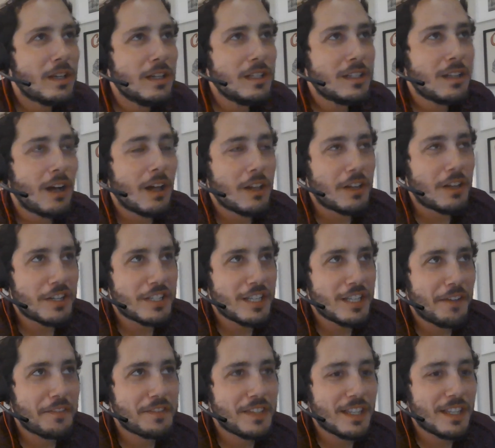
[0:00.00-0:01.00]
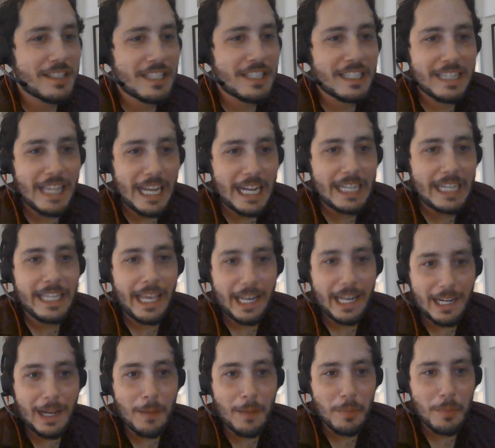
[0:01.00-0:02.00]
could call ourselves the synthetic
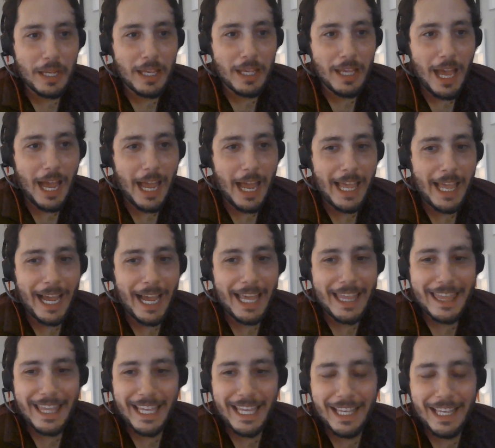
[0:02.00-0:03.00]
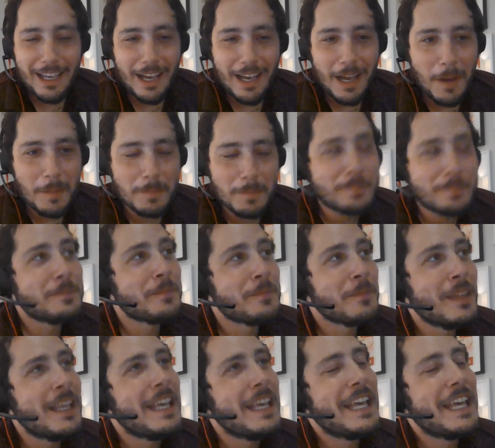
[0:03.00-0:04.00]
data company. I think
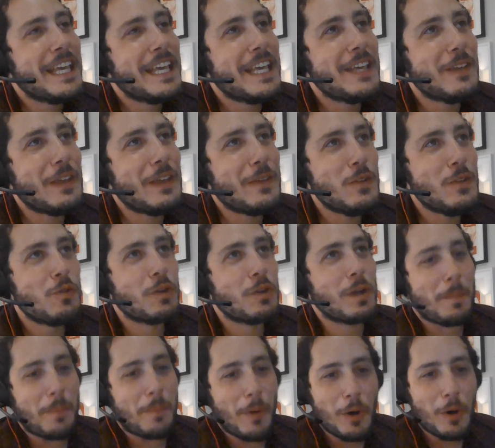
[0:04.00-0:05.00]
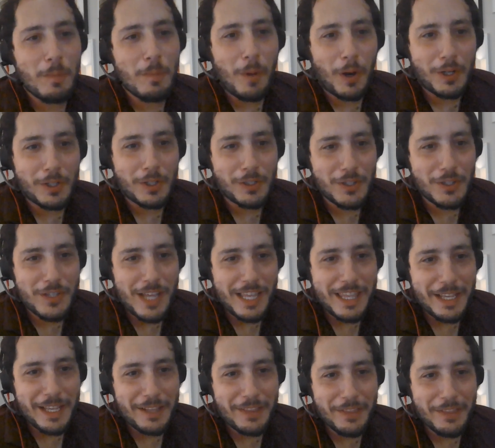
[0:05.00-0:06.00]
if you were to poll marketers, I
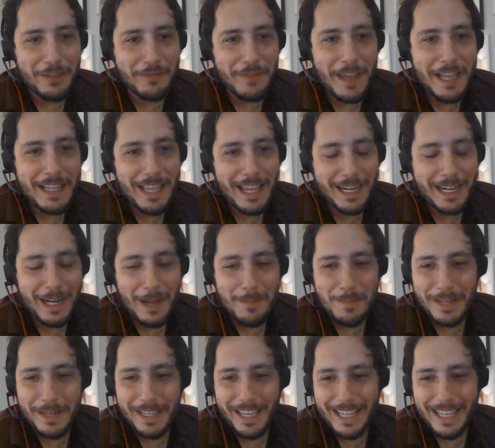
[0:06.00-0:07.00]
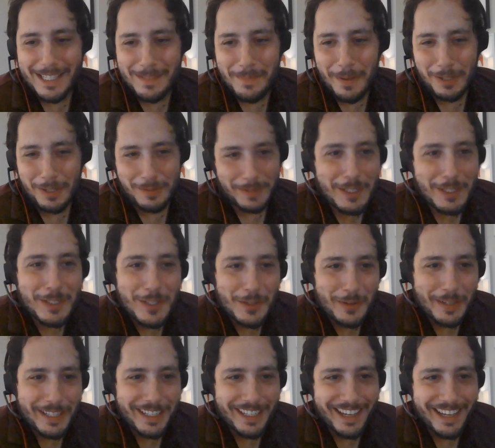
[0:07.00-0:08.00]
think the fake data company has a better ring to
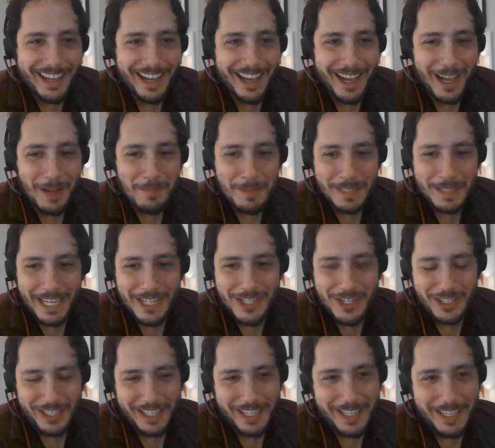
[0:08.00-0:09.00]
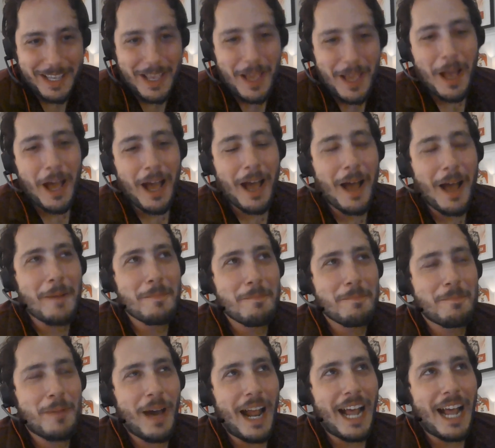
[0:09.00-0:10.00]
it, potentially.
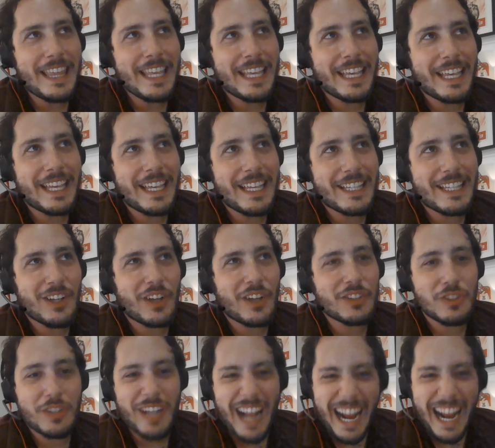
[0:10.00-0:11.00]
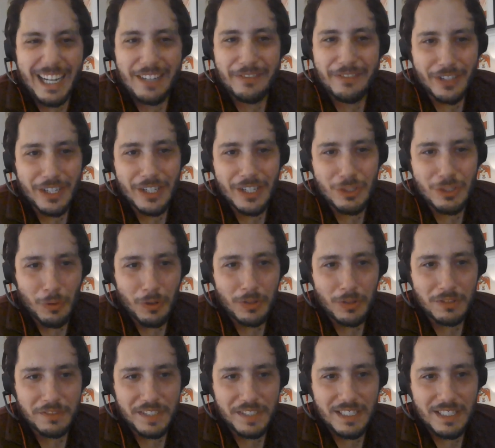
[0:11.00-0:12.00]
But I think it's also kind of for
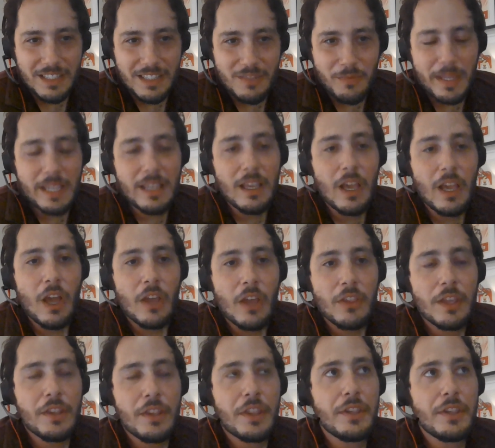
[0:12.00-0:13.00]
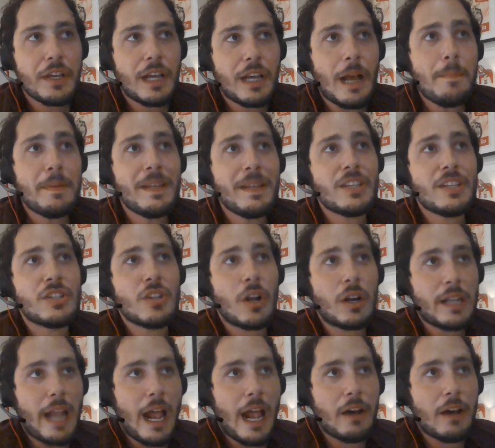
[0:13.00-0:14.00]
historical reasons. The company
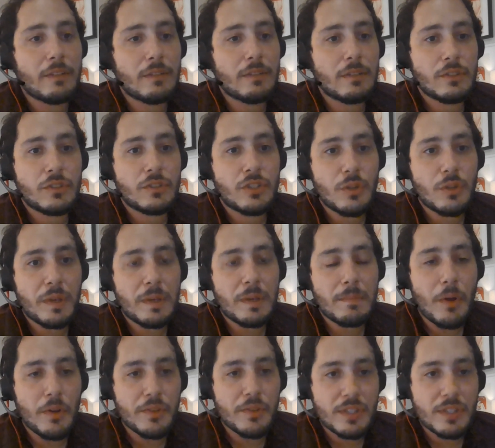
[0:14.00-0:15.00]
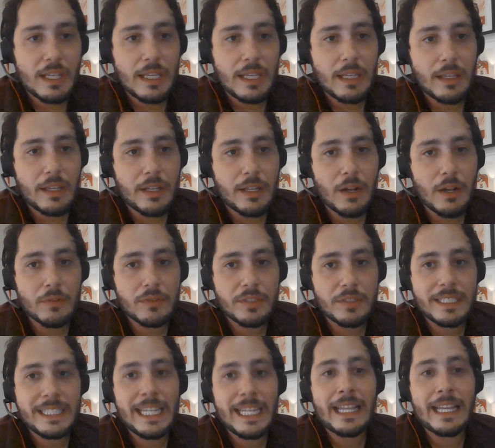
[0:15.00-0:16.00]
started out doing mostly,
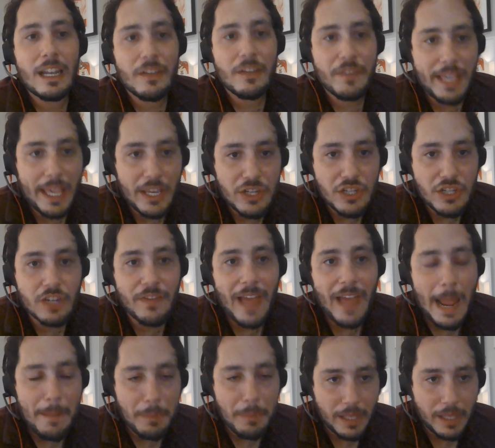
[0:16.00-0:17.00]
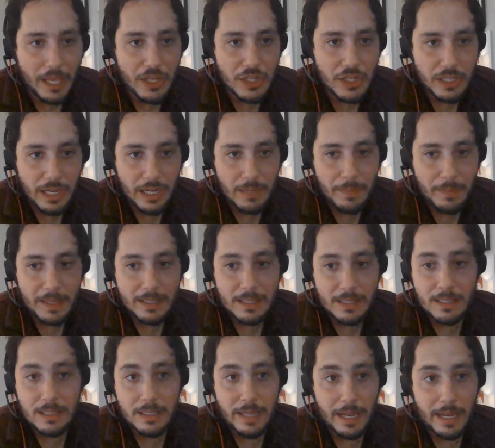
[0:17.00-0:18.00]
de-identification of application
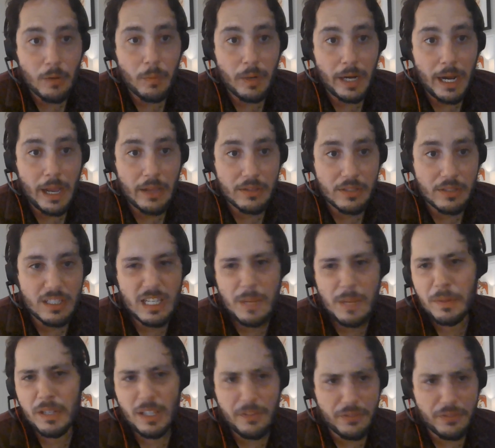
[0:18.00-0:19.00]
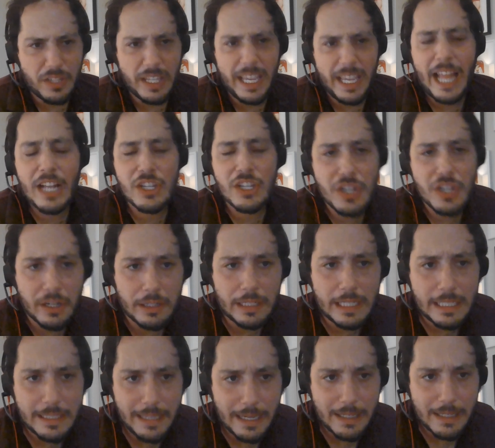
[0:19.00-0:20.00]
databases and data warehouses, typically for like
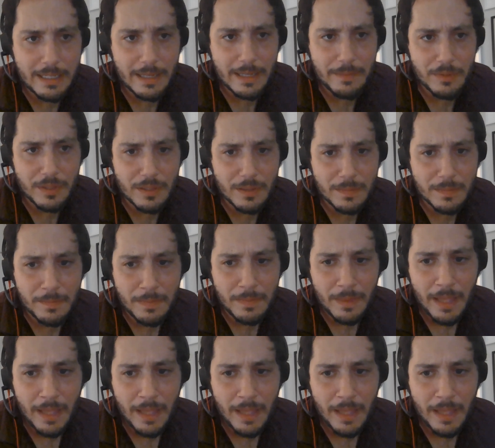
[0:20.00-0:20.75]
engineering and test teams.